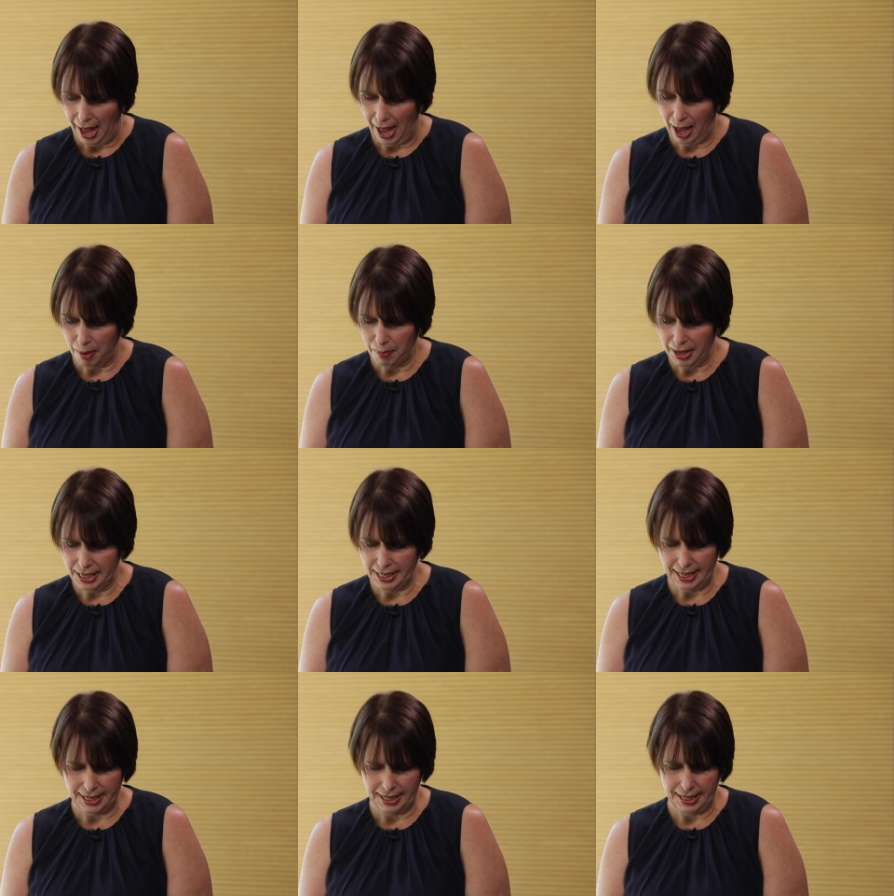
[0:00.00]

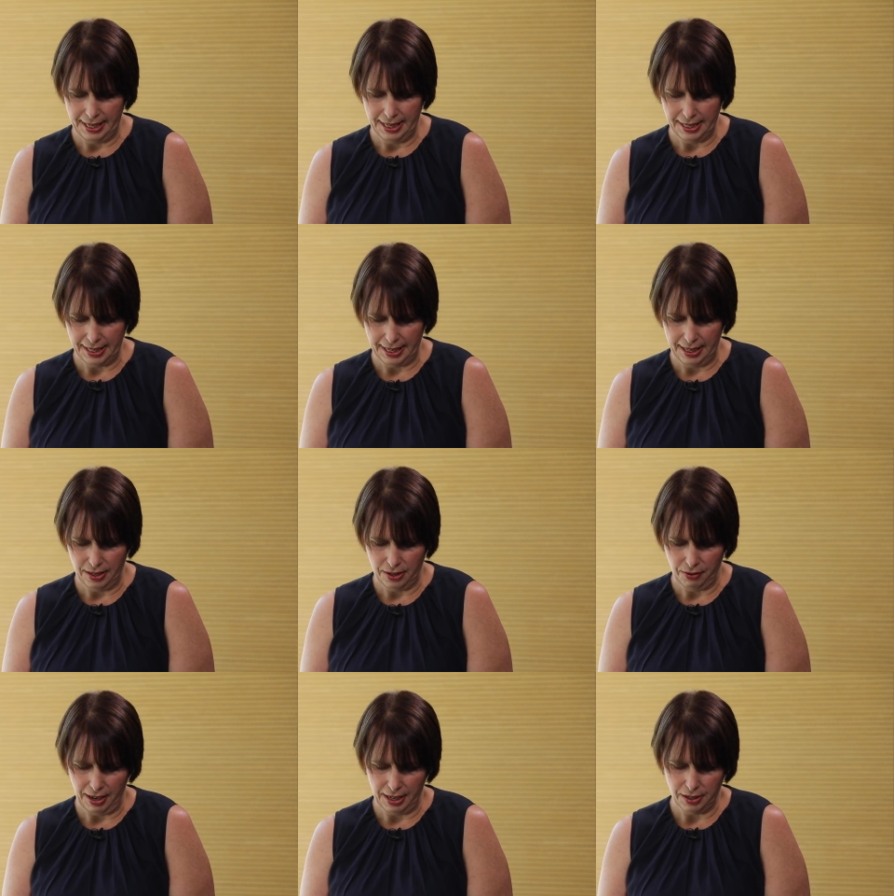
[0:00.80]
and Jess Tinsley, the
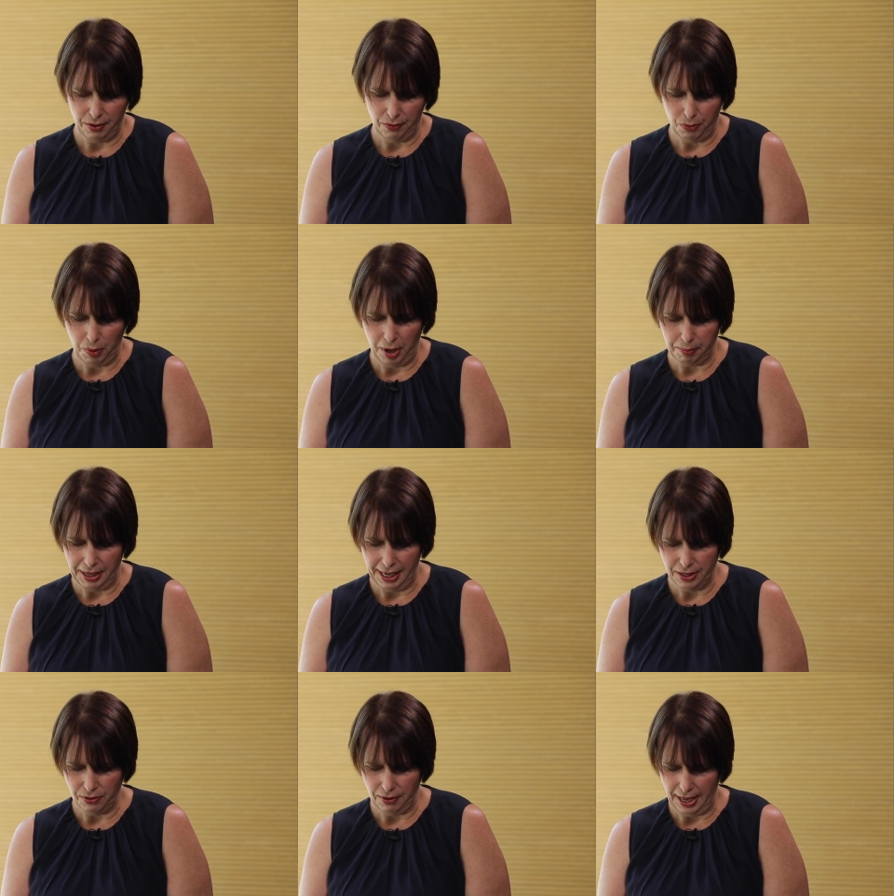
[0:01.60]
Director of
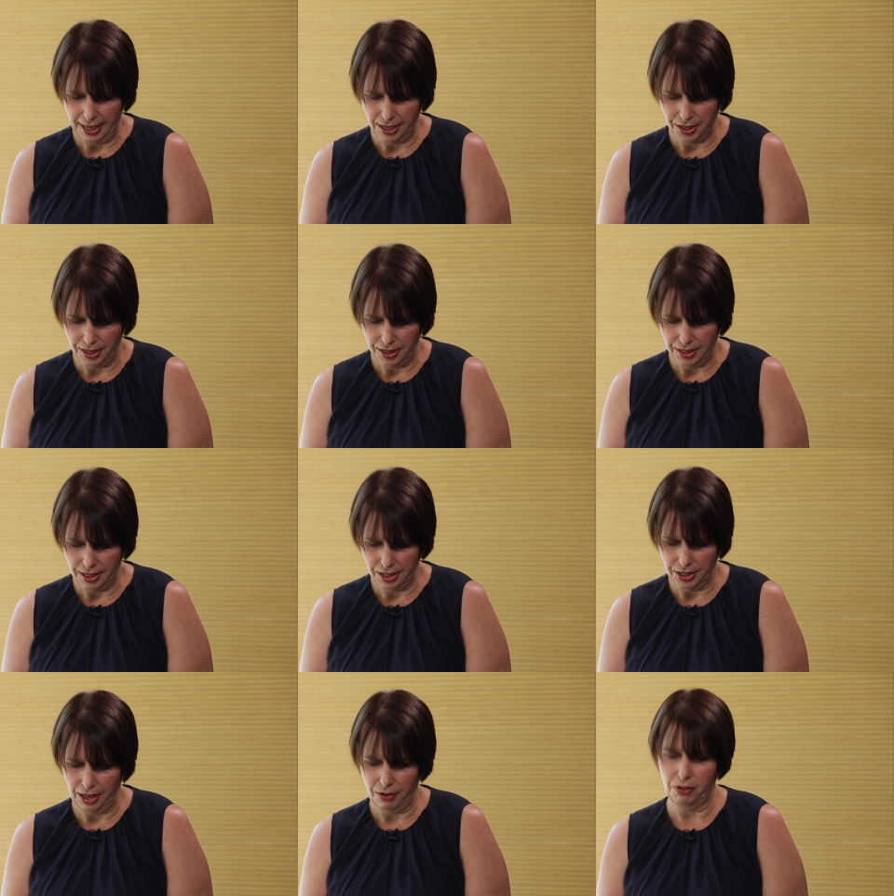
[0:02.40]
Workplace Relations
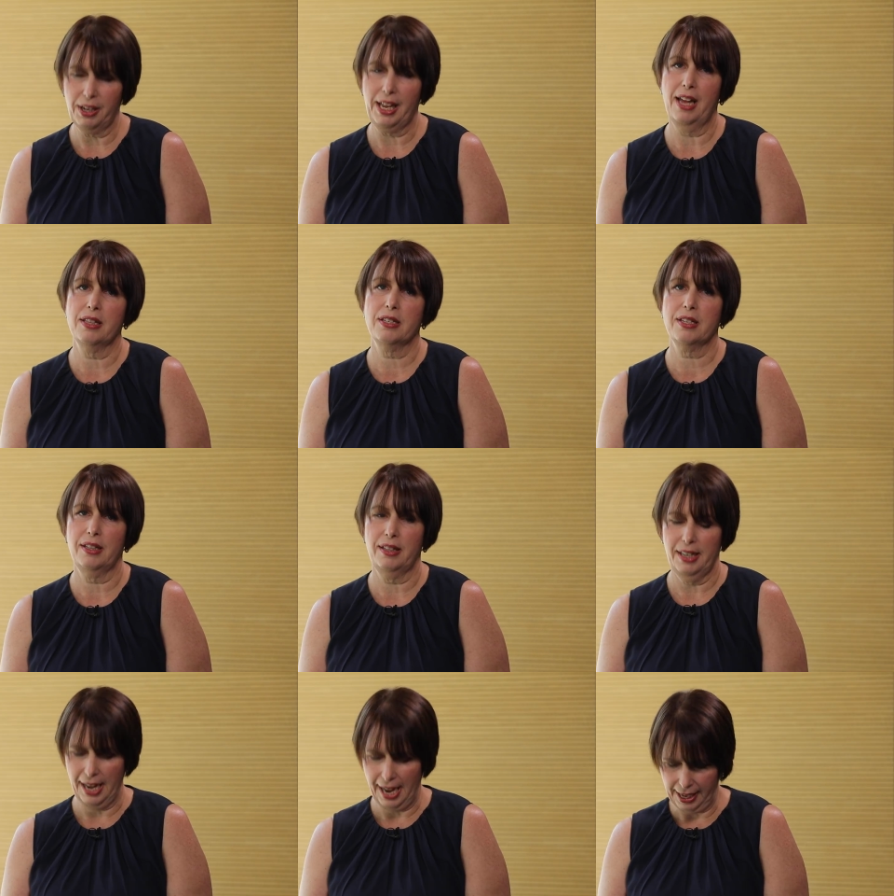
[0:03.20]
and General
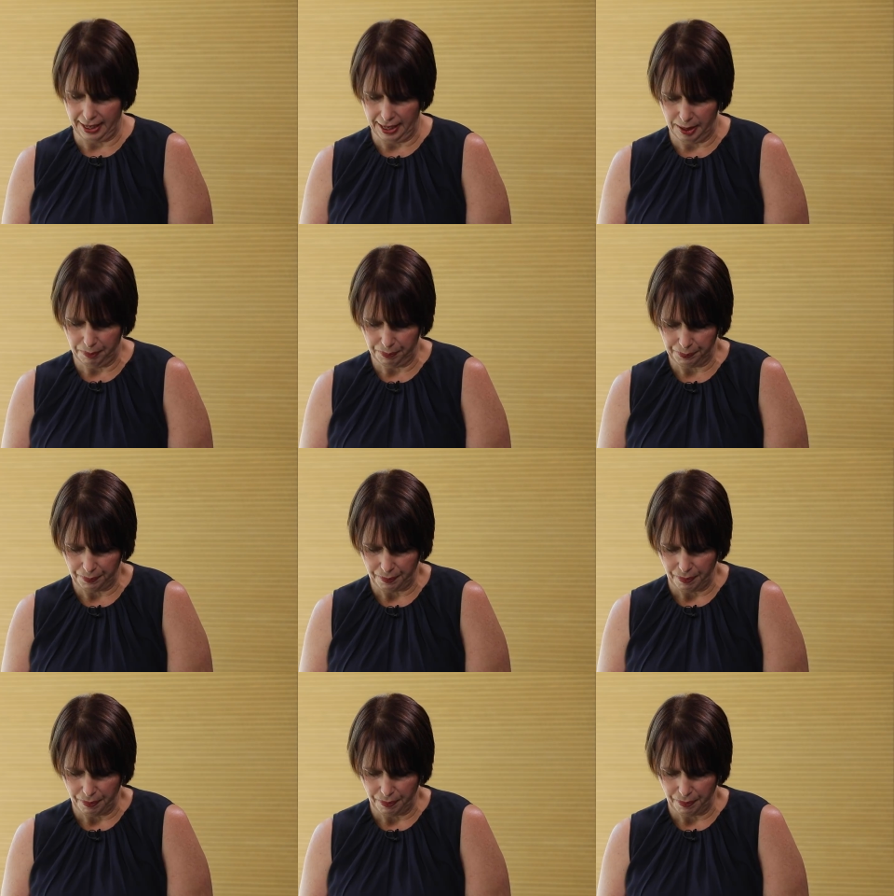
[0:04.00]
Counsel at ACCI.